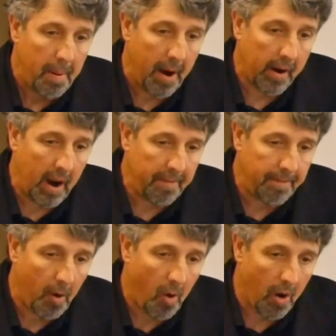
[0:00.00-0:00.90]
Paragraph
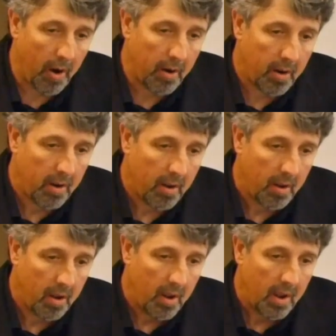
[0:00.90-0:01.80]
four
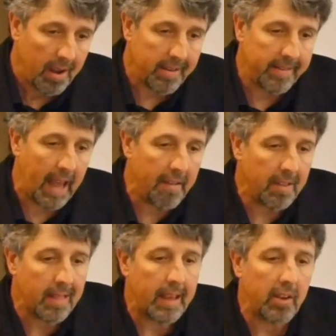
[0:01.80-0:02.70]
is
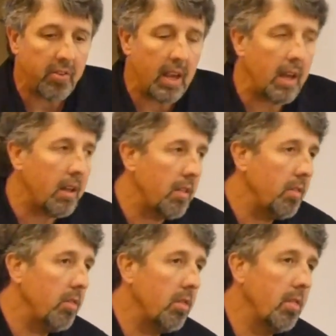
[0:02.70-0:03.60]
David leasing
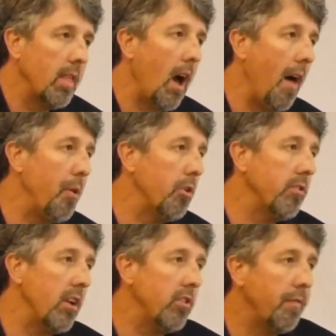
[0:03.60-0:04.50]
the
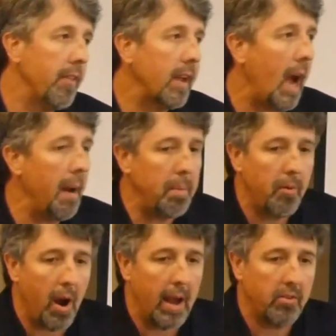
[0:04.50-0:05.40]
authorization for the
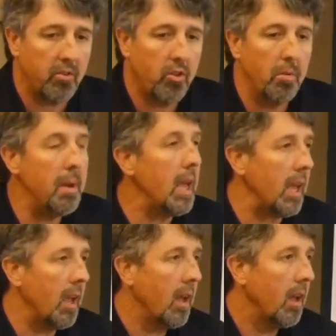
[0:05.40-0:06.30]
copyrights to
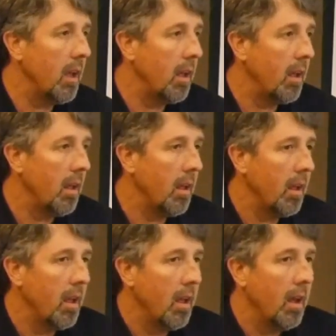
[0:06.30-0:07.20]
me
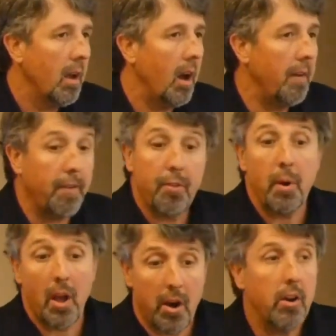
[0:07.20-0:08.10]
uh, for
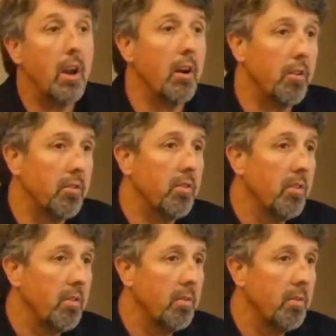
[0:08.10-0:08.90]
300 years.